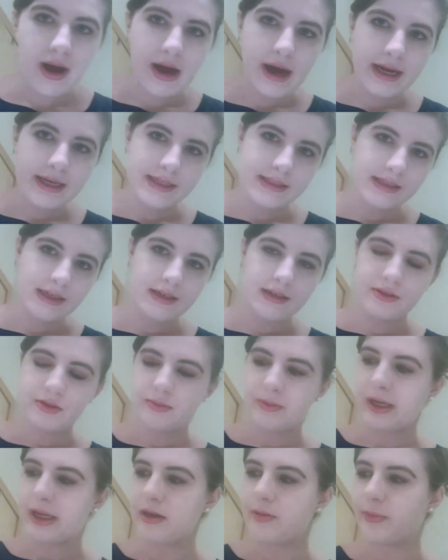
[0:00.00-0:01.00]
I decided to
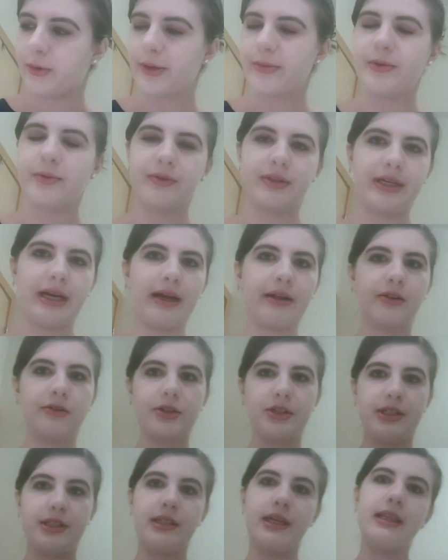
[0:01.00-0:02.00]
make an appointment with an
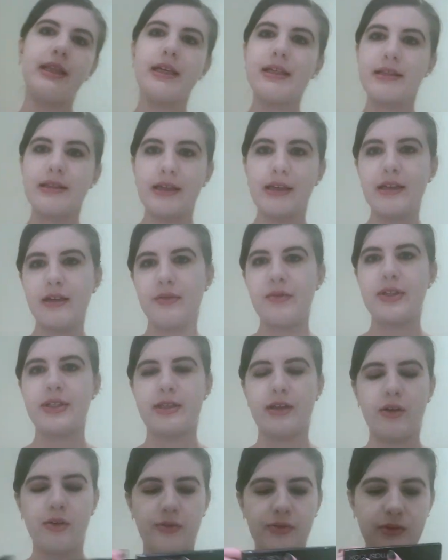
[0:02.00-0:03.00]
allergist. And this in and of
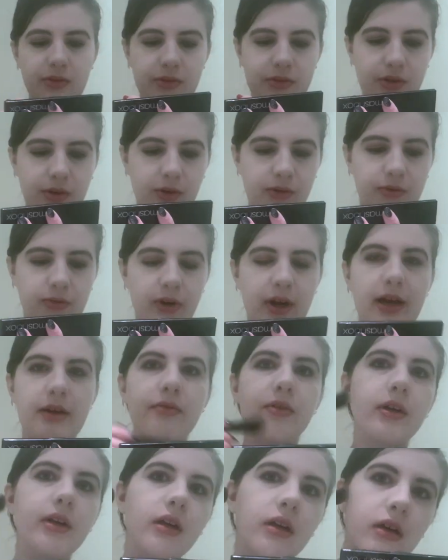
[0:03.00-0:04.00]
itself took
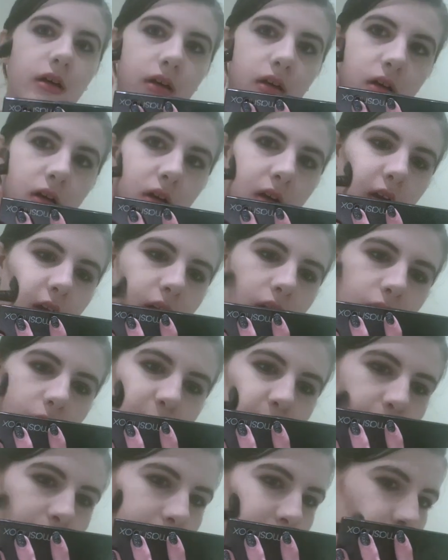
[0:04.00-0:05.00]
forever
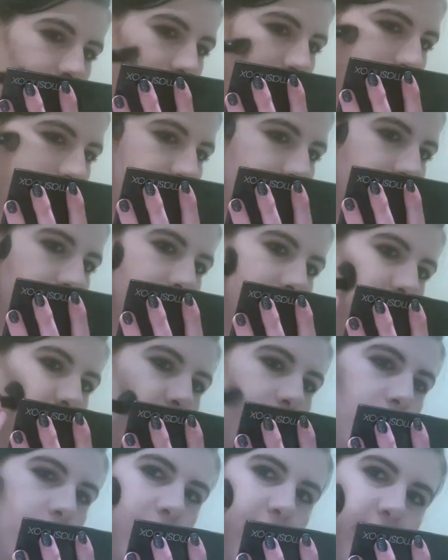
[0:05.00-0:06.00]
because
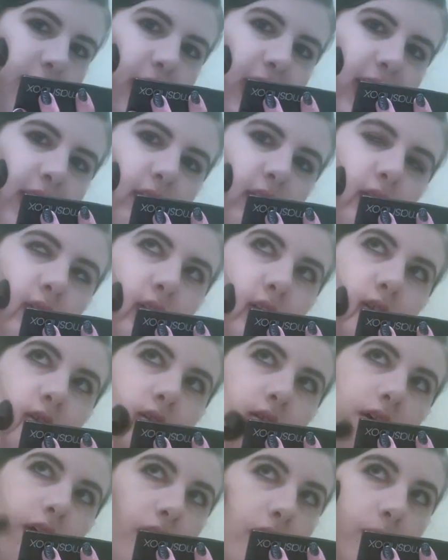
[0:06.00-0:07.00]

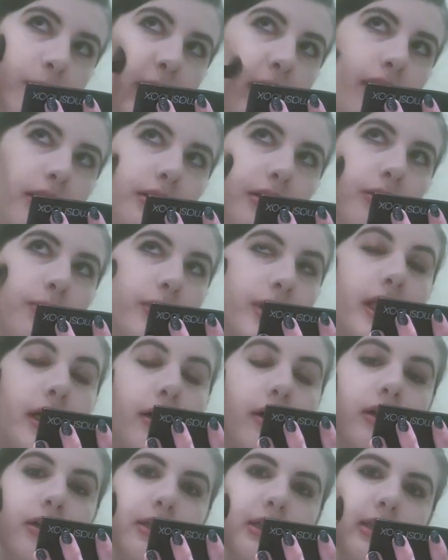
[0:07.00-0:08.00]
allergists are apparently really
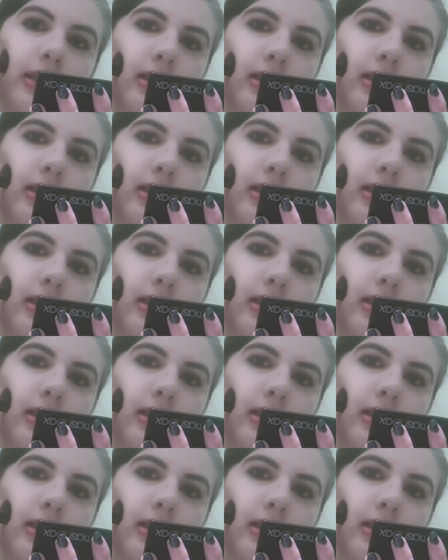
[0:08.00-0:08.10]
hard to